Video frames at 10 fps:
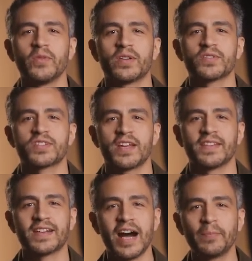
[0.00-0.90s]
you understand
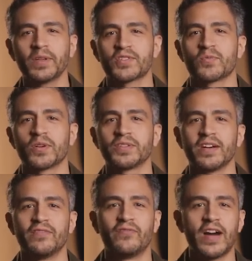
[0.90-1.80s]
the complex world
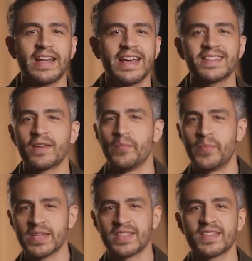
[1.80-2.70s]
of finance,
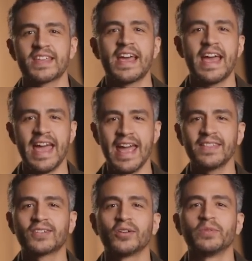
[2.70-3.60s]
business,
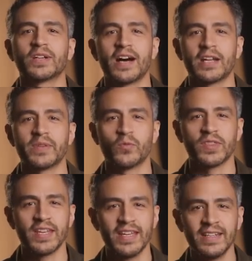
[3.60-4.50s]
and the global economy
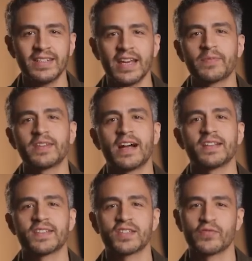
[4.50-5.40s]
with in-depth
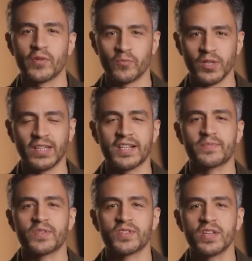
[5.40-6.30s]
analysis from real
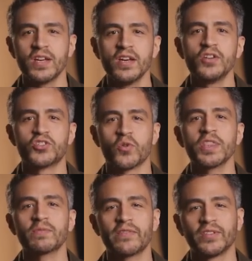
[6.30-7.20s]
experts.
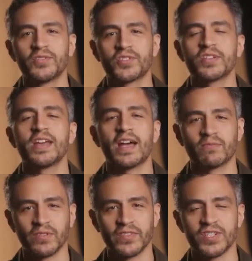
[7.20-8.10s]
Join the revolution at
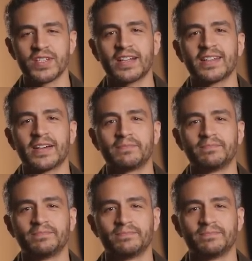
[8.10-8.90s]
real vision dot com.